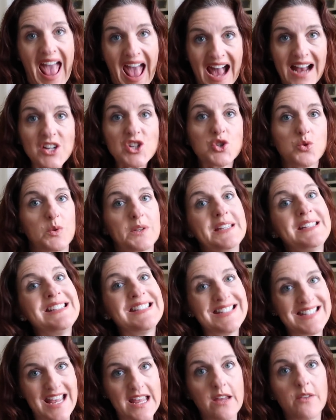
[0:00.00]
actually
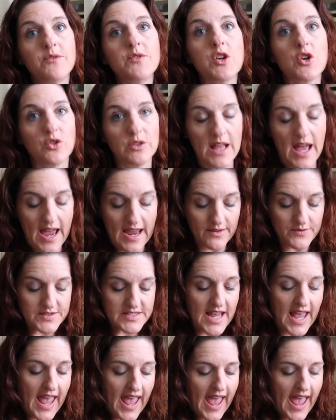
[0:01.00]
save their lives.